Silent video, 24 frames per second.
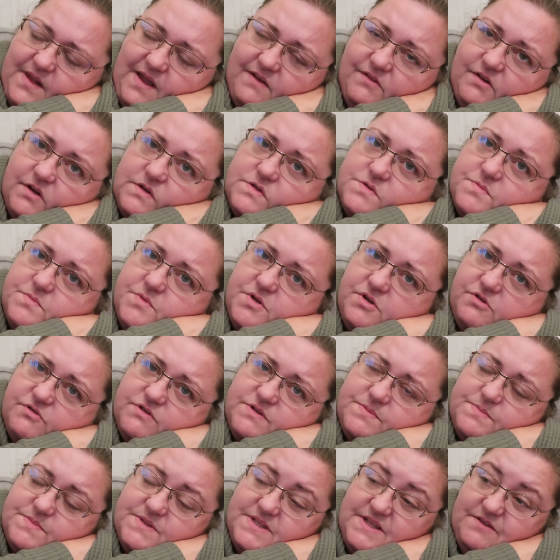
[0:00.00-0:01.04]
I've got some new
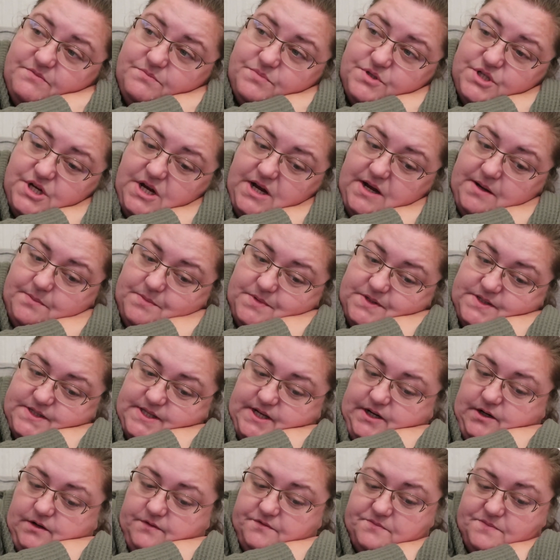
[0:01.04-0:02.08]
Christmas Eve pyjamas
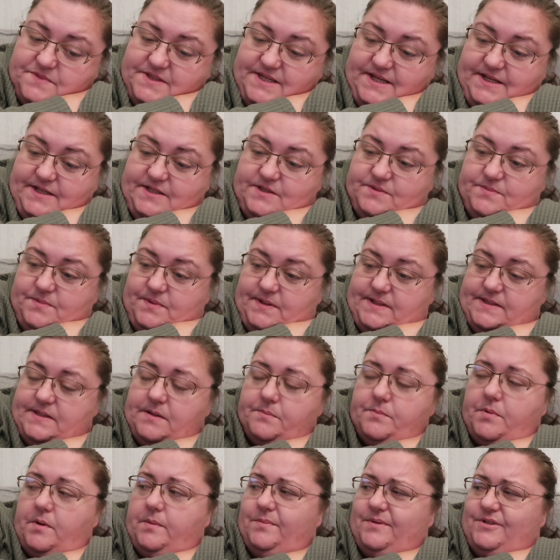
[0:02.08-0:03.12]
that I got from Sainsbury's.
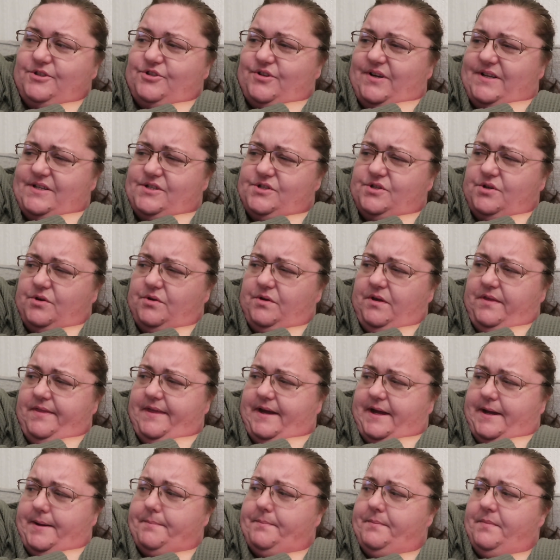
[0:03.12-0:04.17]
I'll probably try and show you
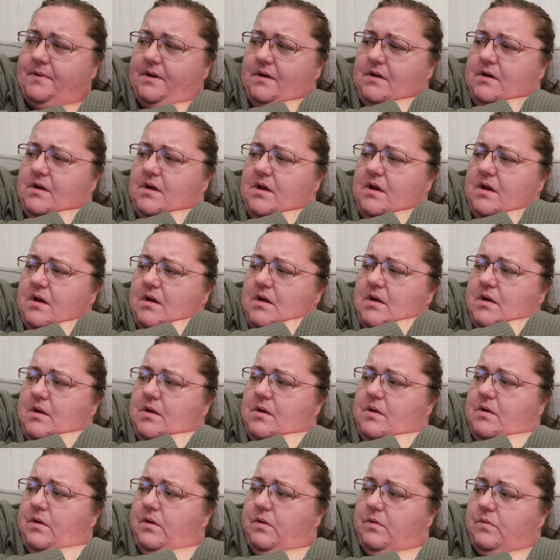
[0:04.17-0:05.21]
them
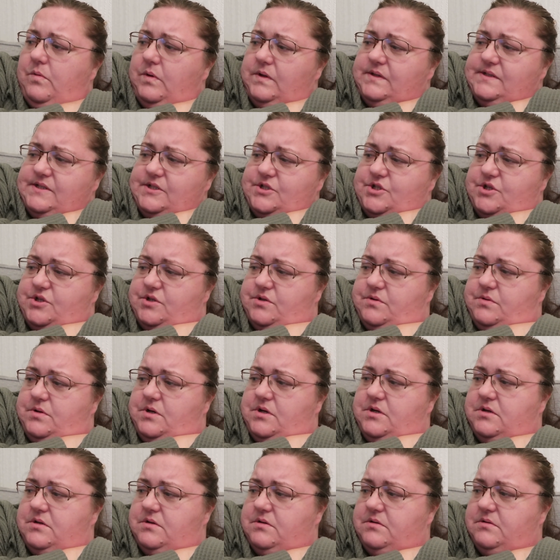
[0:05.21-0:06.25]
once I do
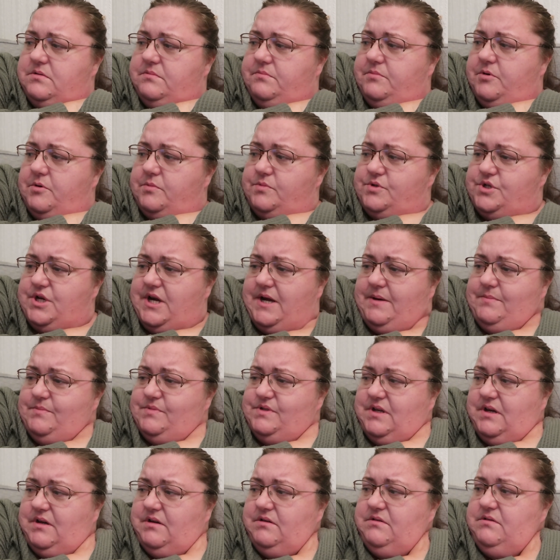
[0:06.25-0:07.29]
put my
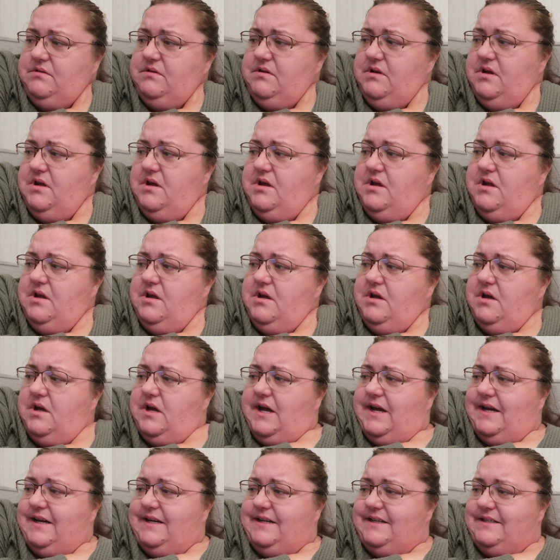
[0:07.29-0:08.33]
pyjamas on.
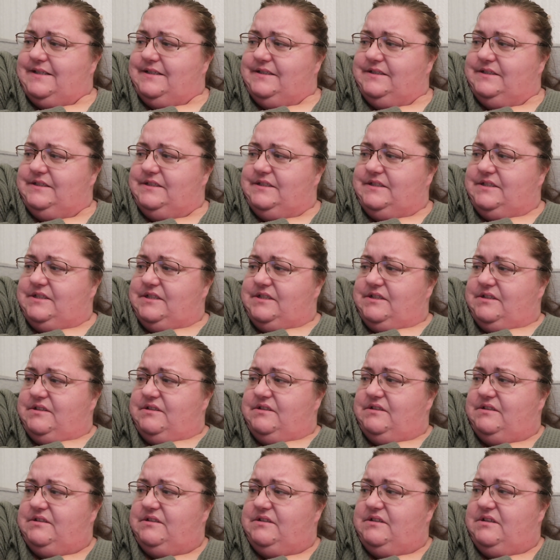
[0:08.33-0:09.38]
And
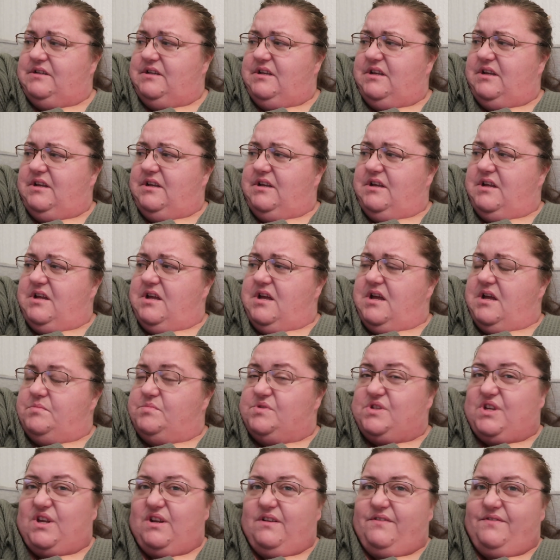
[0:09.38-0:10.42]
I'm
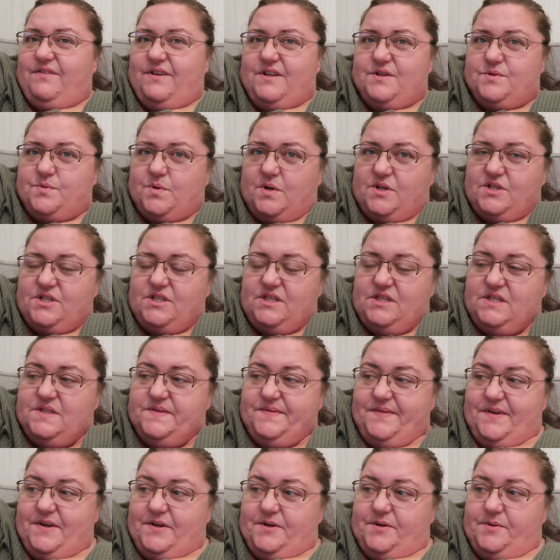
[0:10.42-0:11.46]
just gonna finish watching this
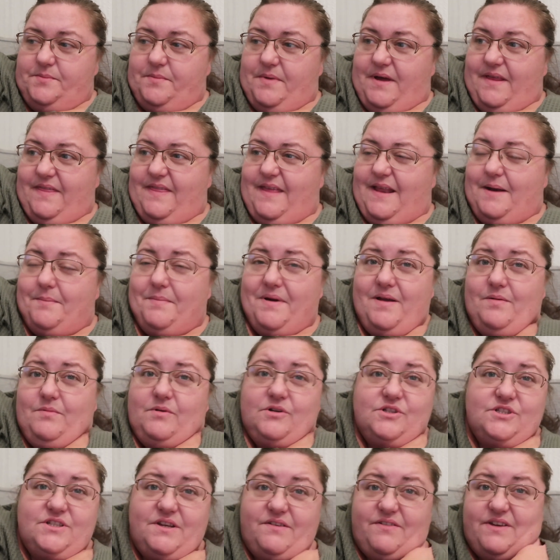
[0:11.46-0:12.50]
film and then I might
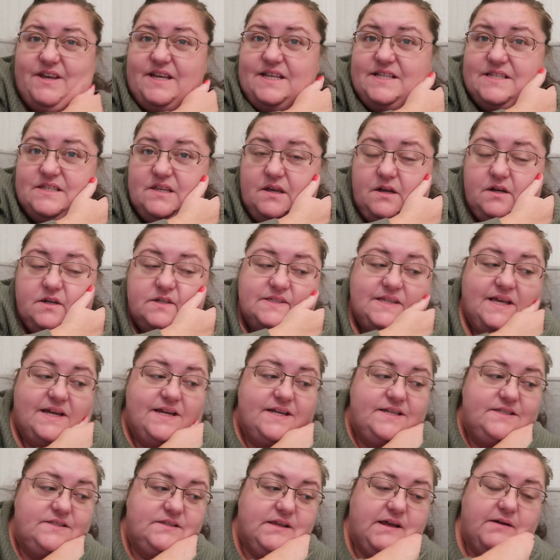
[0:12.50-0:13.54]
watch Evita because
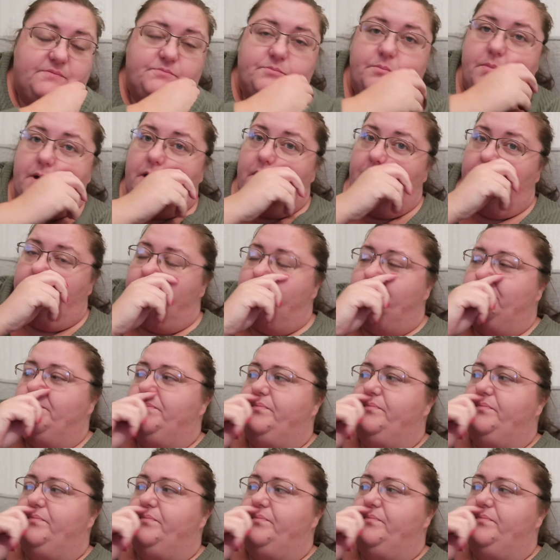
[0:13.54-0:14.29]
that is, I